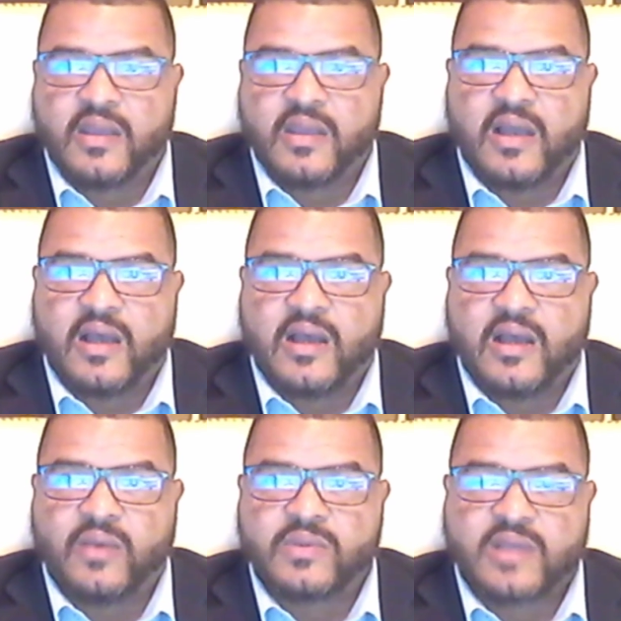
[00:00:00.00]

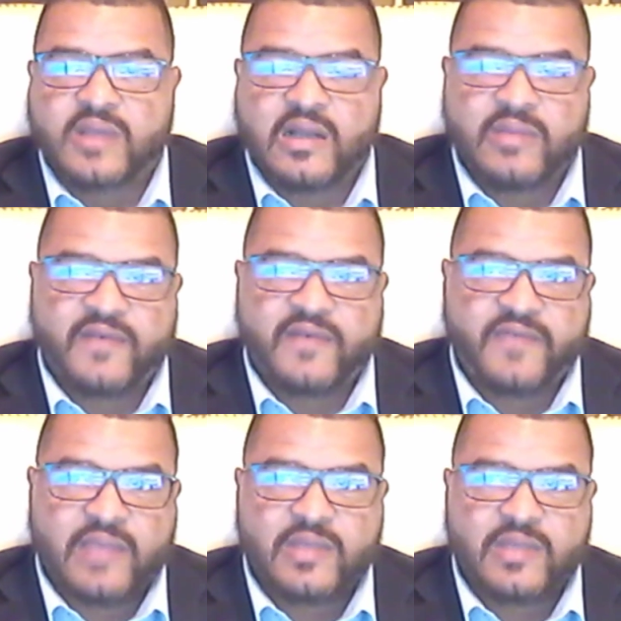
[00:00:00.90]
We're talking about
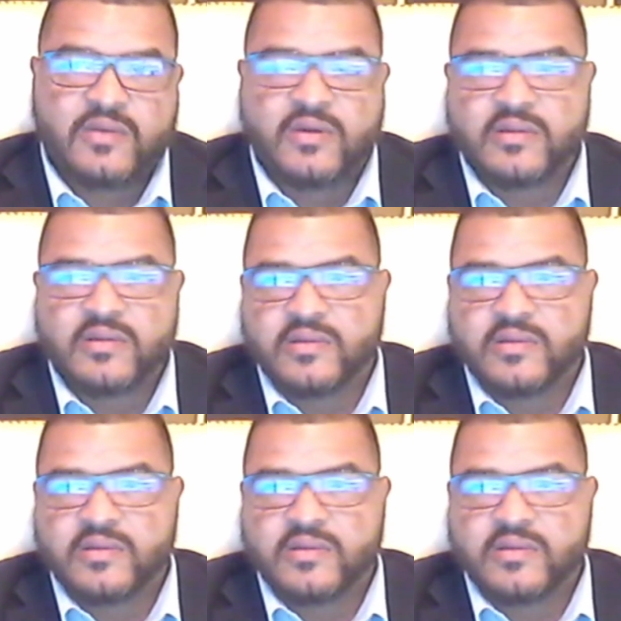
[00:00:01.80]
family court.